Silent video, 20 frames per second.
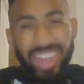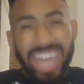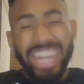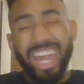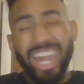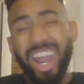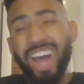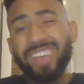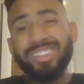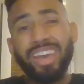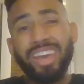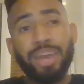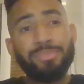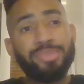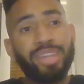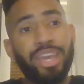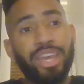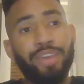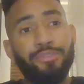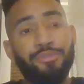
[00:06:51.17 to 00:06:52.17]
And a lot of
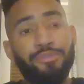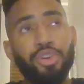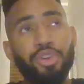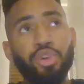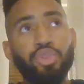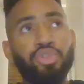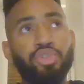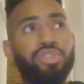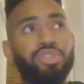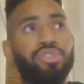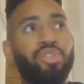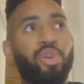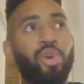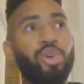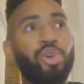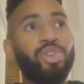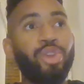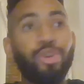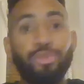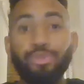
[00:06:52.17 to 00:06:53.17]
times, if you
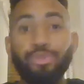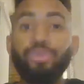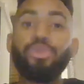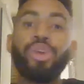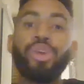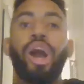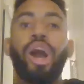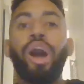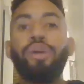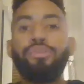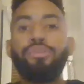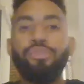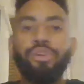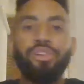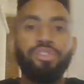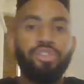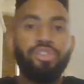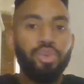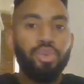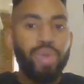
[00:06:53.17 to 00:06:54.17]
turn your free offer
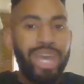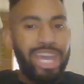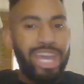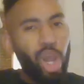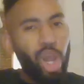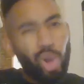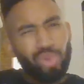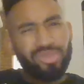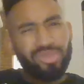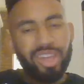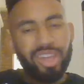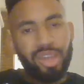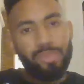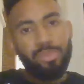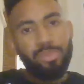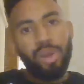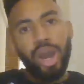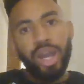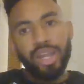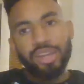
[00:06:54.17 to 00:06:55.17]
into a low
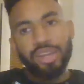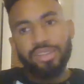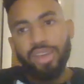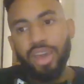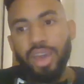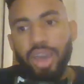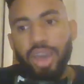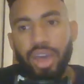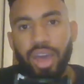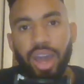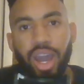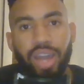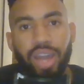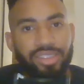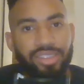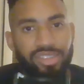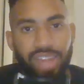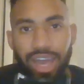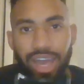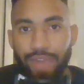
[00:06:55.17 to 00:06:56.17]
ticket product, it
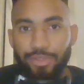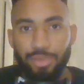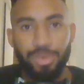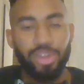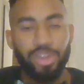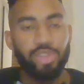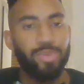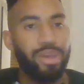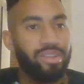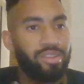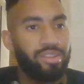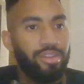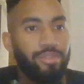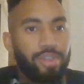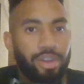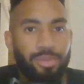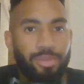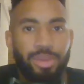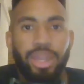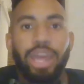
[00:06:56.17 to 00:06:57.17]
does not have to be expensive.
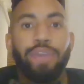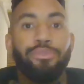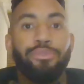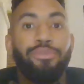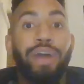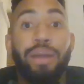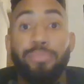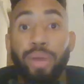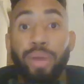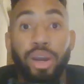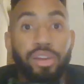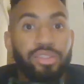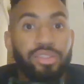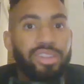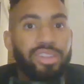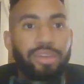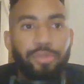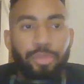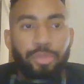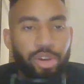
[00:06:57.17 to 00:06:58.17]
It could be like $5,
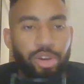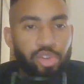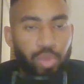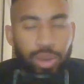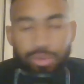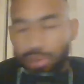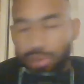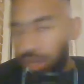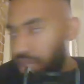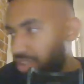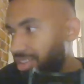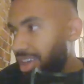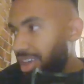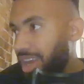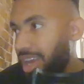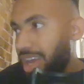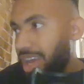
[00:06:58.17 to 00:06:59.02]
$7, whatever it is.